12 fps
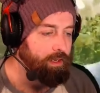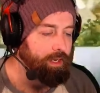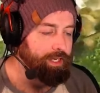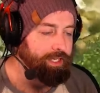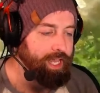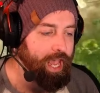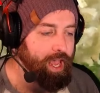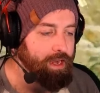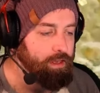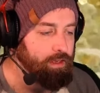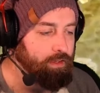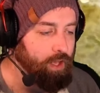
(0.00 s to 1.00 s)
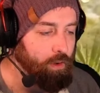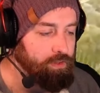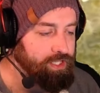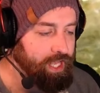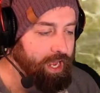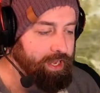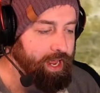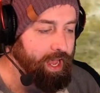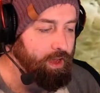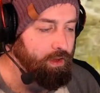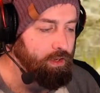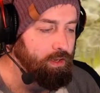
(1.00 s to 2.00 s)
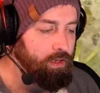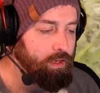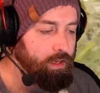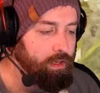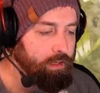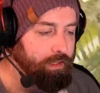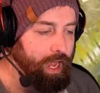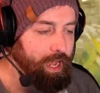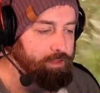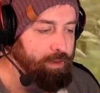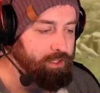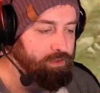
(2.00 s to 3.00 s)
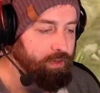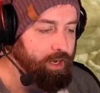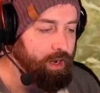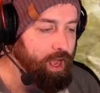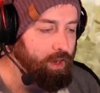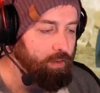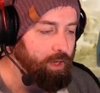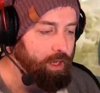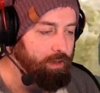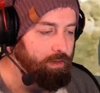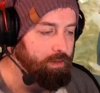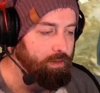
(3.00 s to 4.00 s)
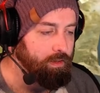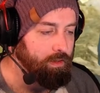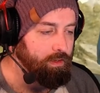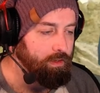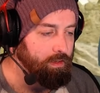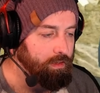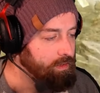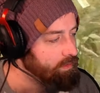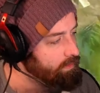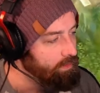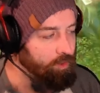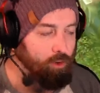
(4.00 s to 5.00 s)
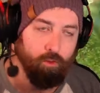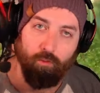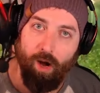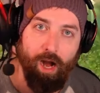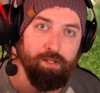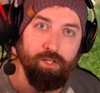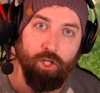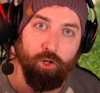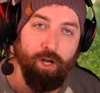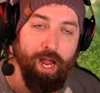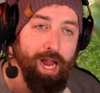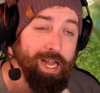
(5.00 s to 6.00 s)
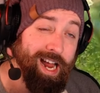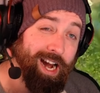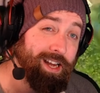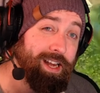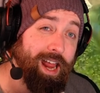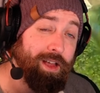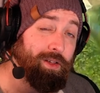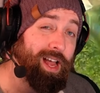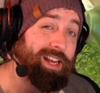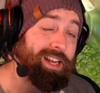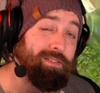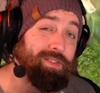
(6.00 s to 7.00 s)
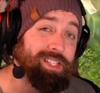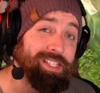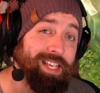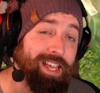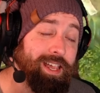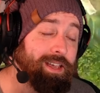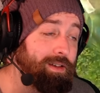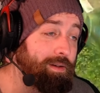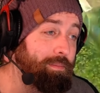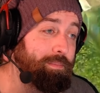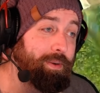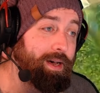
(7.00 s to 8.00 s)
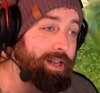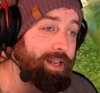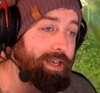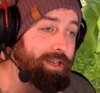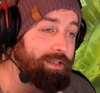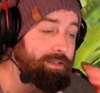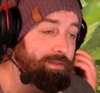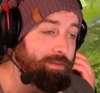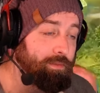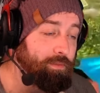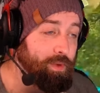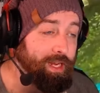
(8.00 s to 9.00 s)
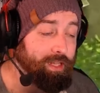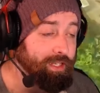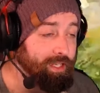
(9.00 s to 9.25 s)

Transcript: And again, coastline now. Guy's about to run out Aqua. Right to the grenade. Not an angle I can even see, but uh, we get the